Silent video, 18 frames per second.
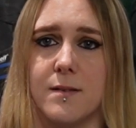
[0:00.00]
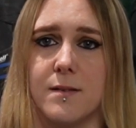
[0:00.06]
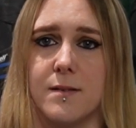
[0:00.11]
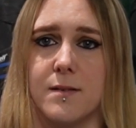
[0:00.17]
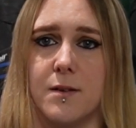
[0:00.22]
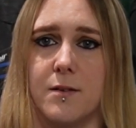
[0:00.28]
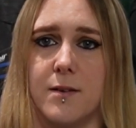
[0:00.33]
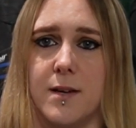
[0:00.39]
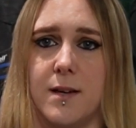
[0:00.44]

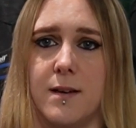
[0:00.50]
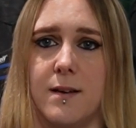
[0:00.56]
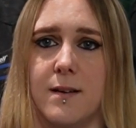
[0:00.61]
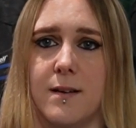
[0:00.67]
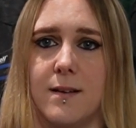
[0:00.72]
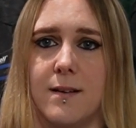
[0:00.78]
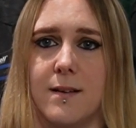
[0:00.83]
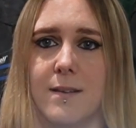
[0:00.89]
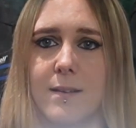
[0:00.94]
Sorry,
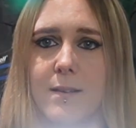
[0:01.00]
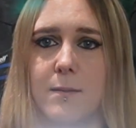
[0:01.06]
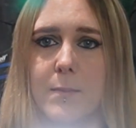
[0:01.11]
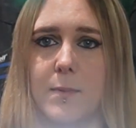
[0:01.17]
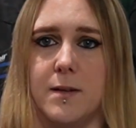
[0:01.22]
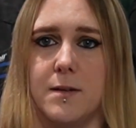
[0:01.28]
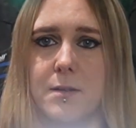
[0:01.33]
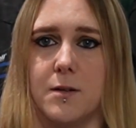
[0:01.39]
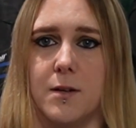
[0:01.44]
am
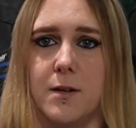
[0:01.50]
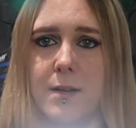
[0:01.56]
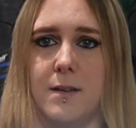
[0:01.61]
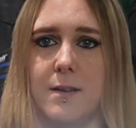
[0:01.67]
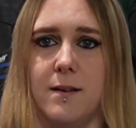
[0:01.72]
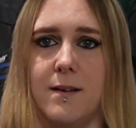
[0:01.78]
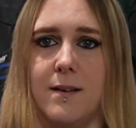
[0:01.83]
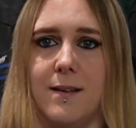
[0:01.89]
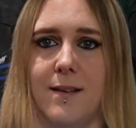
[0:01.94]
I
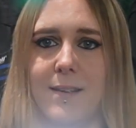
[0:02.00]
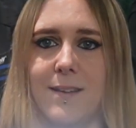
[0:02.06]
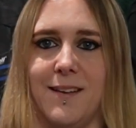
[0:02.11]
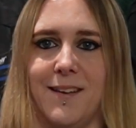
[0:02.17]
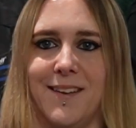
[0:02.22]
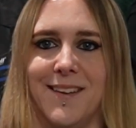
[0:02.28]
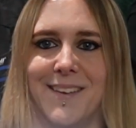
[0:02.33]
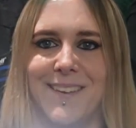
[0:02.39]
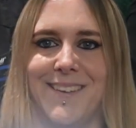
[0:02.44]
shining?
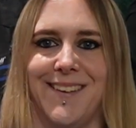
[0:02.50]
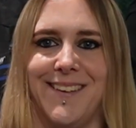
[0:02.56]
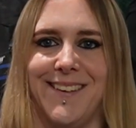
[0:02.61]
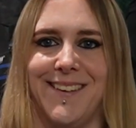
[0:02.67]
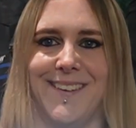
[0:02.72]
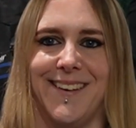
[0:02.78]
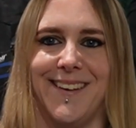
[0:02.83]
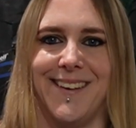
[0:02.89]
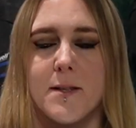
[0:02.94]

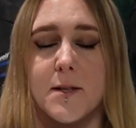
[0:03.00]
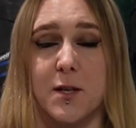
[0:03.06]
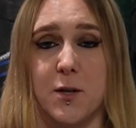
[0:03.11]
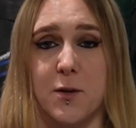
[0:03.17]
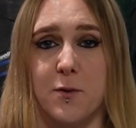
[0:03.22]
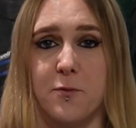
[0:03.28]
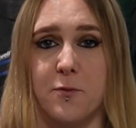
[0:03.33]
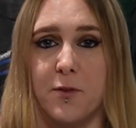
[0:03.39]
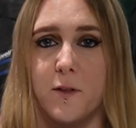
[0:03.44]

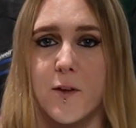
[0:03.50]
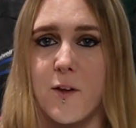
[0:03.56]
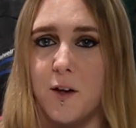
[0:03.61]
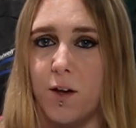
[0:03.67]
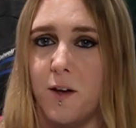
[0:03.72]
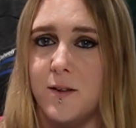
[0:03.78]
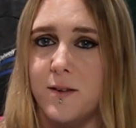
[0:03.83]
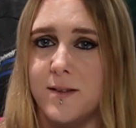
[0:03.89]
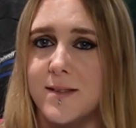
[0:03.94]
So for the
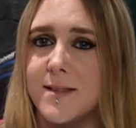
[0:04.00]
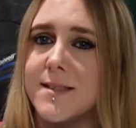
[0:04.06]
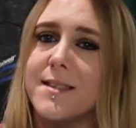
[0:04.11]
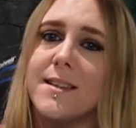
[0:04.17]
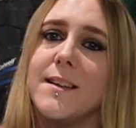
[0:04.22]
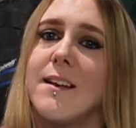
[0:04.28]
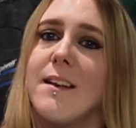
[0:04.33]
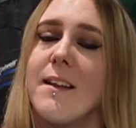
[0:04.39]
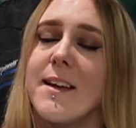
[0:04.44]
girls
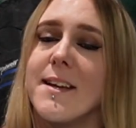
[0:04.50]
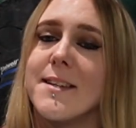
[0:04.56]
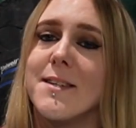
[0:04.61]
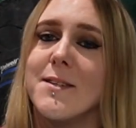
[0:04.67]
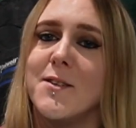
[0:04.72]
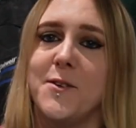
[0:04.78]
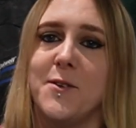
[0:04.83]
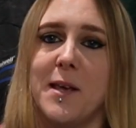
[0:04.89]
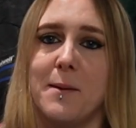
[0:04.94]
that like to
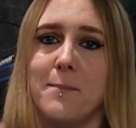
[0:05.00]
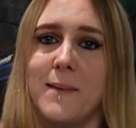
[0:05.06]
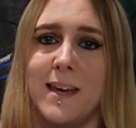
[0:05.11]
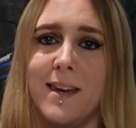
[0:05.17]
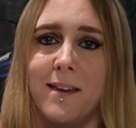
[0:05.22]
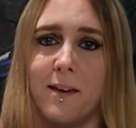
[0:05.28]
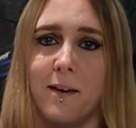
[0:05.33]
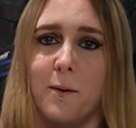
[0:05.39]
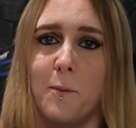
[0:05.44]
do their
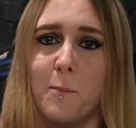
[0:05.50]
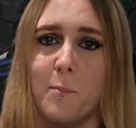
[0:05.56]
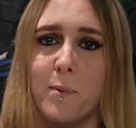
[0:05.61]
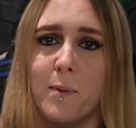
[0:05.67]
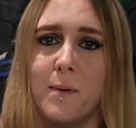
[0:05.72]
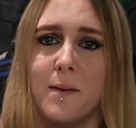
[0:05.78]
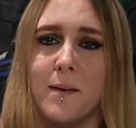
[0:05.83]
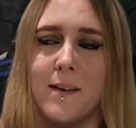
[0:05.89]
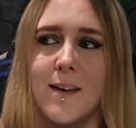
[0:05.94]
makeup
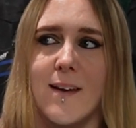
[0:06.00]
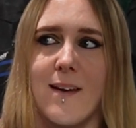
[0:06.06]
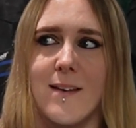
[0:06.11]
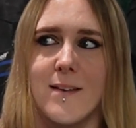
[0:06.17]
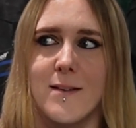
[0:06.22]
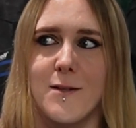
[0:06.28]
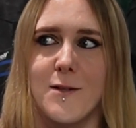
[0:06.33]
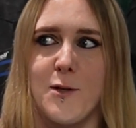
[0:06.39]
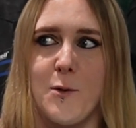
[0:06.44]

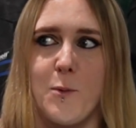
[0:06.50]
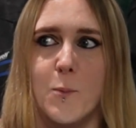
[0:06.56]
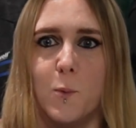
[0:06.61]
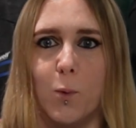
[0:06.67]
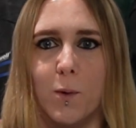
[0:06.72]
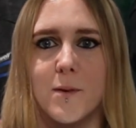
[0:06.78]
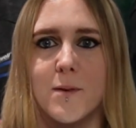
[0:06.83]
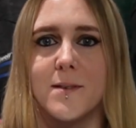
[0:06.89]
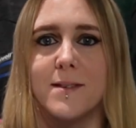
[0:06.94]
and you
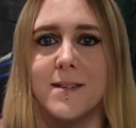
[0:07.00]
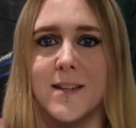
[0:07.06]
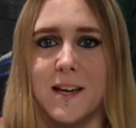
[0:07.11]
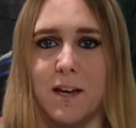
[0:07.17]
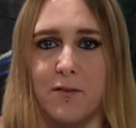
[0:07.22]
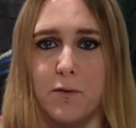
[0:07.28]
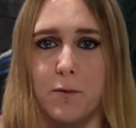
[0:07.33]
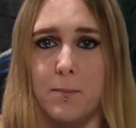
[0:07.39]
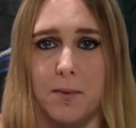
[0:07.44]
want to
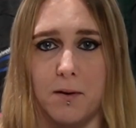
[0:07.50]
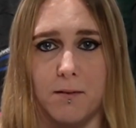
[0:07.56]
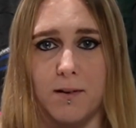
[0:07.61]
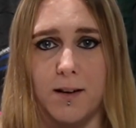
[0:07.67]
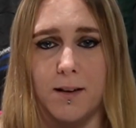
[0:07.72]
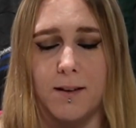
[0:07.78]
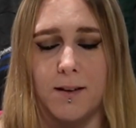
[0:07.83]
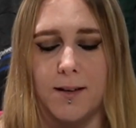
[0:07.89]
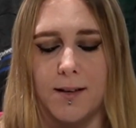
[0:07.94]
have a
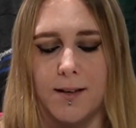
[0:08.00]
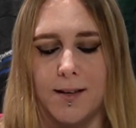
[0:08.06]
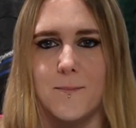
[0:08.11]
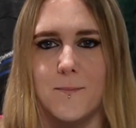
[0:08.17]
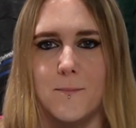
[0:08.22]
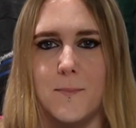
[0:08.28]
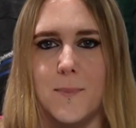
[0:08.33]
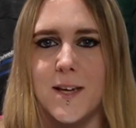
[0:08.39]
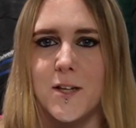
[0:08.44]
mirror,
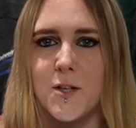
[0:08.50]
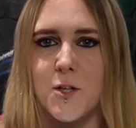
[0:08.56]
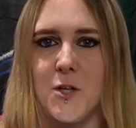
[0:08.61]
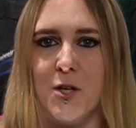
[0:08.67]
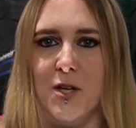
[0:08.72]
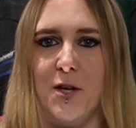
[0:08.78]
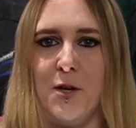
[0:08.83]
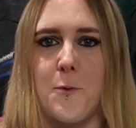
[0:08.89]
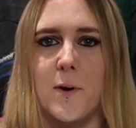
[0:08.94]
make sure
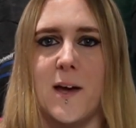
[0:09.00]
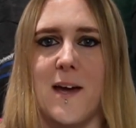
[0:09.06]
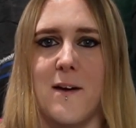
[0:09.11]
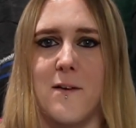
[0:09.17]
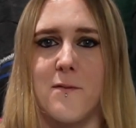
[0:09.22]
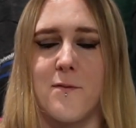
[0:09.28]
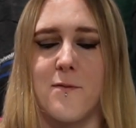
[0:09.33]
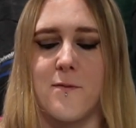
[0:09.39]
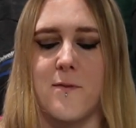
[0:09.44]
you
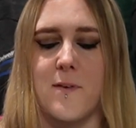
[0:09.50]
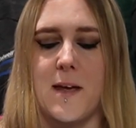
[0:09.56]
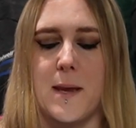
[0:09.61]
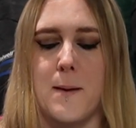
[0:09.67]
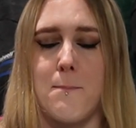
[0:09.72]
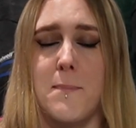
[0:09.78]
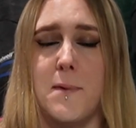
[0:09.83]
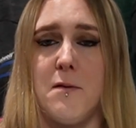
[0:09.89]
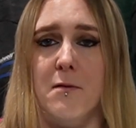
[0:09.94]
have
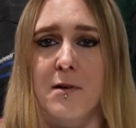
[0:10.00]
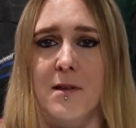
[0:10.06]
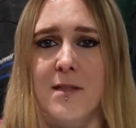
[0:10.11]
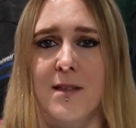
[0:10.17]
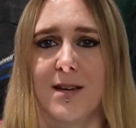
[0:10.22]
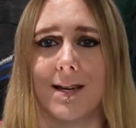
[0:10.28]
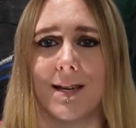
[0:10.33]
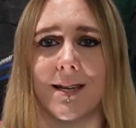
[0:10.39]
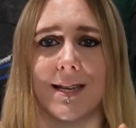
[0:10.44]
a mirror
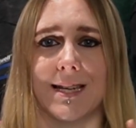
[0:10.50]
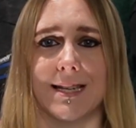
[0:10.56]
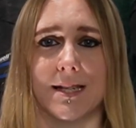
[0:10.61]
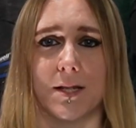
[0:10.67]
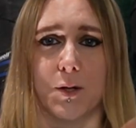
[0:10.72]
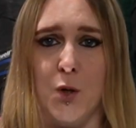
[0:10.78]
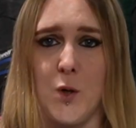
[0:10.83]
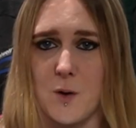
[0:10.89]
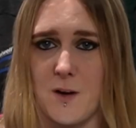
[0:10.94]
that is
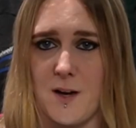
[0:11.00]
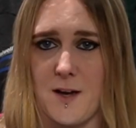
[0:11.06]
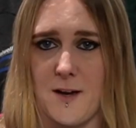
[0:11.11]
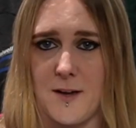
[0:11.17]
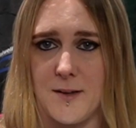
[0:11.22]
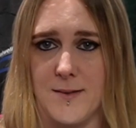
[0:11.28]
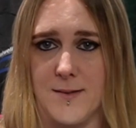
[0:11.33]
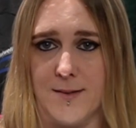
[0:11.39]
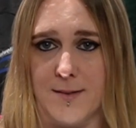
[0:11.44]
not
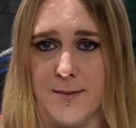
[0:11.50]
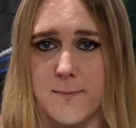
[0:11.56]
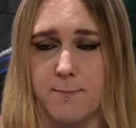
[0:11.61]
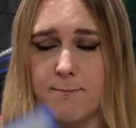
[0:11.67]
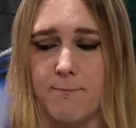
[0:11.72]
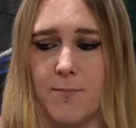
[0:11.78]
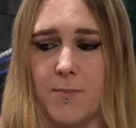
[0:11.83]
glass.